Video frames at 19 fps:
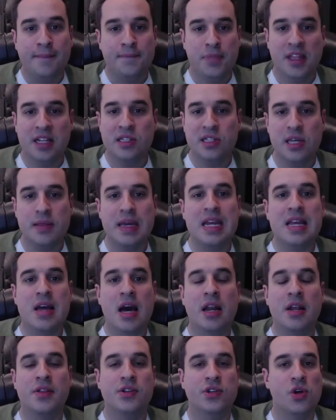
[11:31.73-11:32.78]
Let's say they
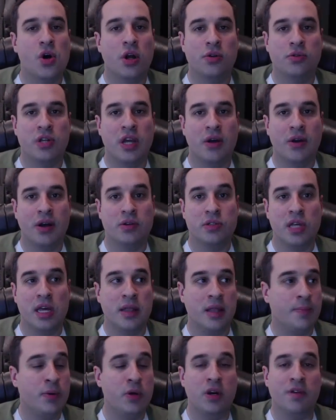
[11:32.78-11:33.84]
gutted this condo townhouse and
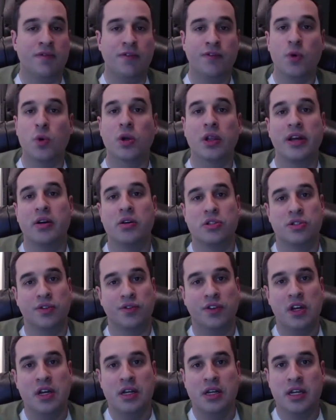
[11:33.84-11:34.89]
they put in 4 layers of,
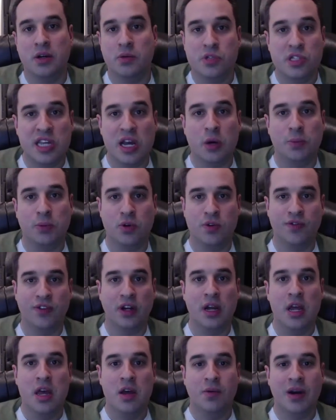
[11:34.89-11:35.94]
soundproofing,
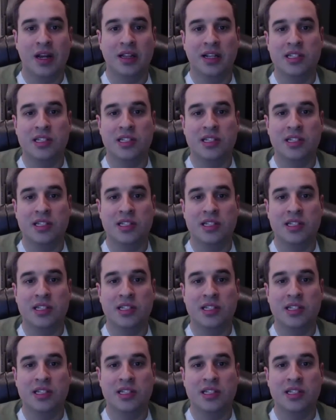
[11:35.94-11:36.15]
right?